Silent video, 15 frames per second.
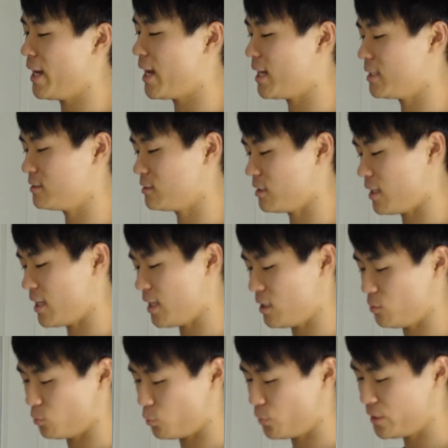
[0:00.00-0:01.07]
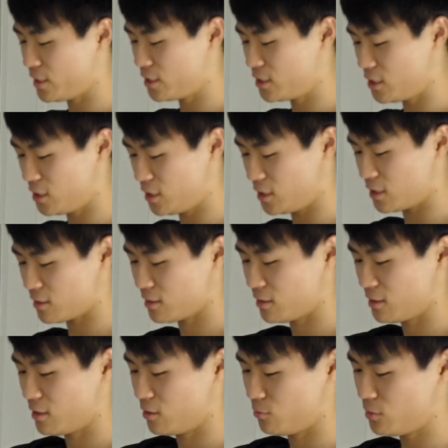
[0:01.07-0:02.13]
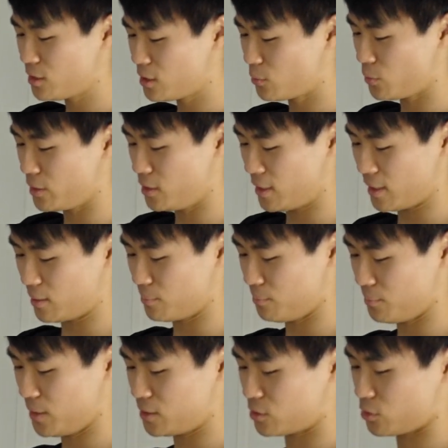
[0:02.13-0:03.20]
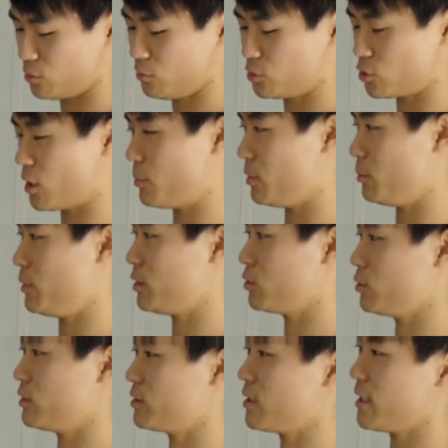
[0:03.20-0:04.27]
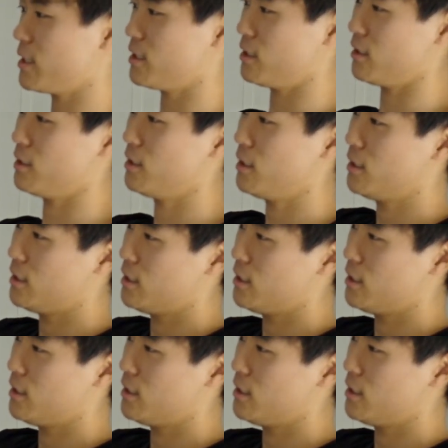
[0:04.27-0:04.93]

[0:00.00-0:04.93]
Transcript: it has a weird, really weird midsole, drop-in midsole. It's like a,